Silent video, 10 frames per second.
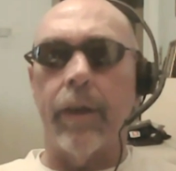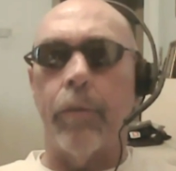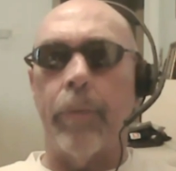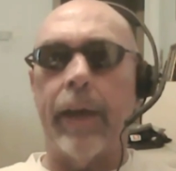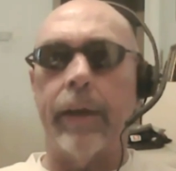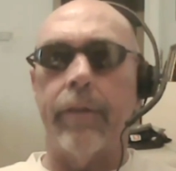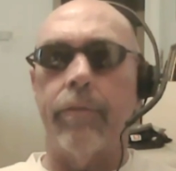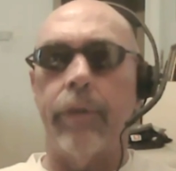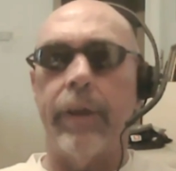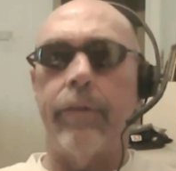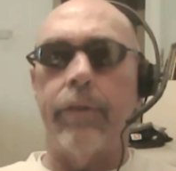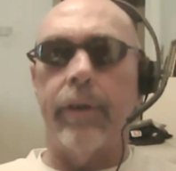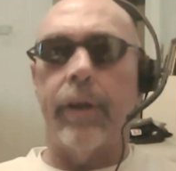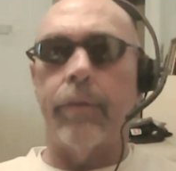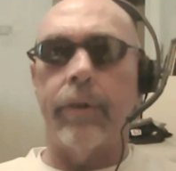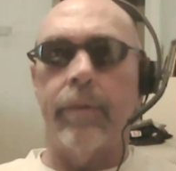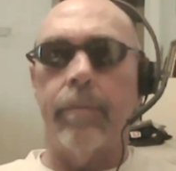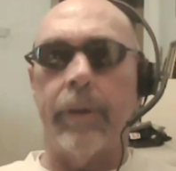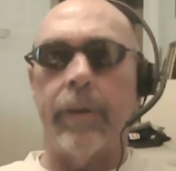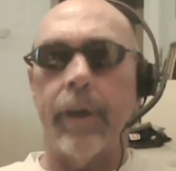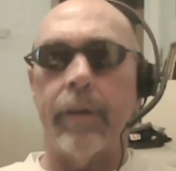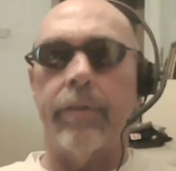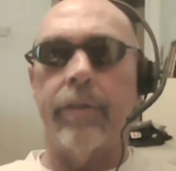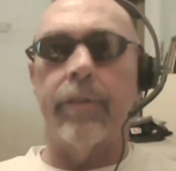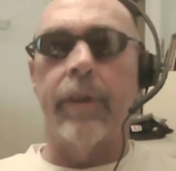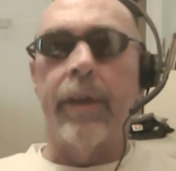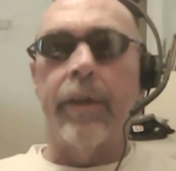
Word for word: go back and redo it I would but I just